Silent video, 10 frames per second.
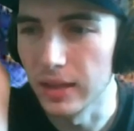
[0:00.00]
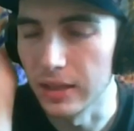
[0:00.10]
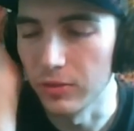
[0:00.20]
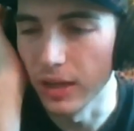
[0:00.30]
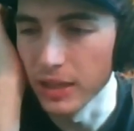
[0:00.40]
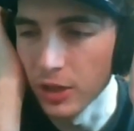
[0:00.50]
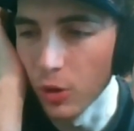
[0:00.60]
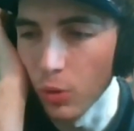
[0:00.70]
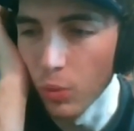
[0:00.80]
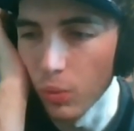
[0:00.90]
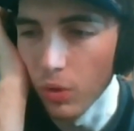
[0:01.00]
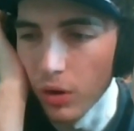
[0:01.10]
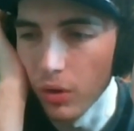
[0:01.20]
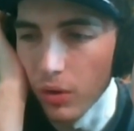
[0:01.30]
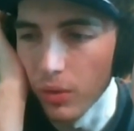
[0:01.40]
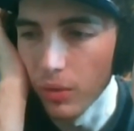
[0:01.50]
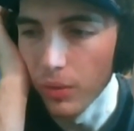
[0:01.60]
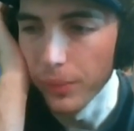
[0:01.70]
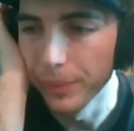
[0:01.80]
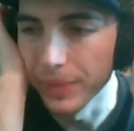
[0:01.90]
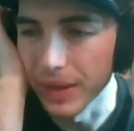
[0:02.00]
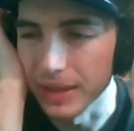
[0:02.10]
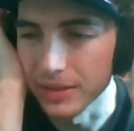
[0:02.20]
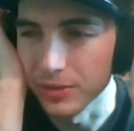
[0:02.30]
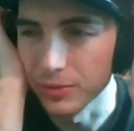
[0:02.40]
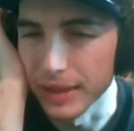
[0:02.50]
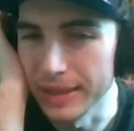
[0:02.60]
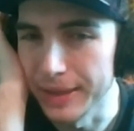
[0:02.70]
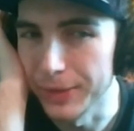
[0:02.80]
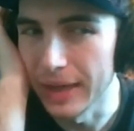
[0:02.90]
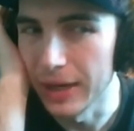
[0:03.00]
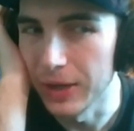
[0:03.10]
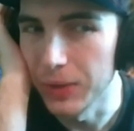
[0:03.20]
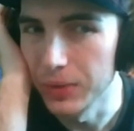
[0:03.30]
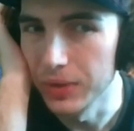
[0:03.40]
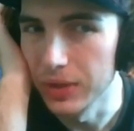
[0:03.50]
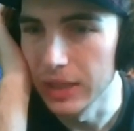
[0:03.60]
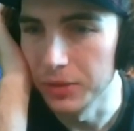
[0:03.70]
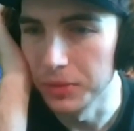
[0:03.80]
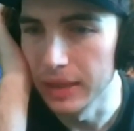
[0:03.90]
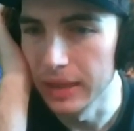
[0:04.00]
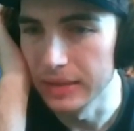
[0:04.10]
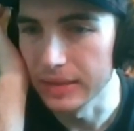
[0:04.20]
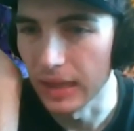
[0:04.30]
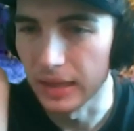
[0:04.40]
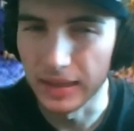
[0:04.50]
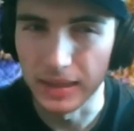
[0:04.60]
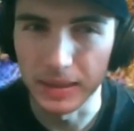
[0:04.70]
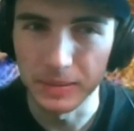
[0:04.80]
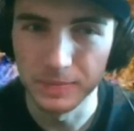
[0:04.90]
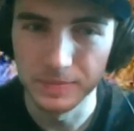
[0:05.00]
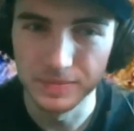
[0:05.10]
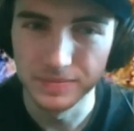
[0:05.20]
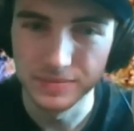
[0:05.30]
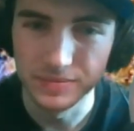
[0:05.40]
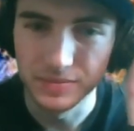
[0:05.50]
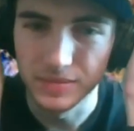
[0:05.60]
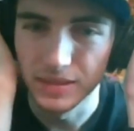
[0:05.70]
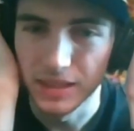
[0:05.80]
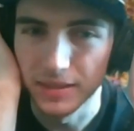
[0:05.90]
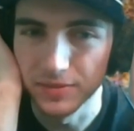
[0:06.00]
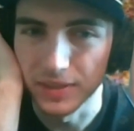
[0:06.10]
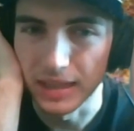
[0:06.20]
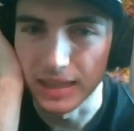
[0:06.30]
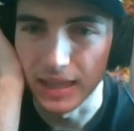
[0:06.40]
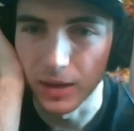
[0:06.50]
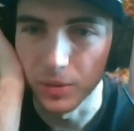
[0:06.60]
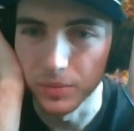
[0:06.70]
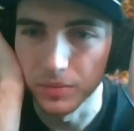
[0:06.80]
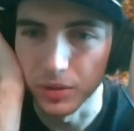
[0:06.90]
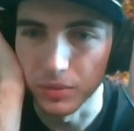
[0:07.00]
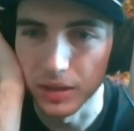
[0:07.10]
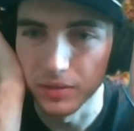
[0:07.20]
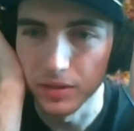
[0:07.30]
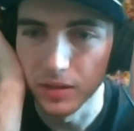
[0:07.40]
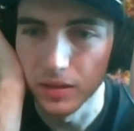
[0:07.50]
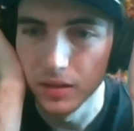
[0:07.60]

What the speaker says: like radio now in a way. It's kind of like fading out or whatever.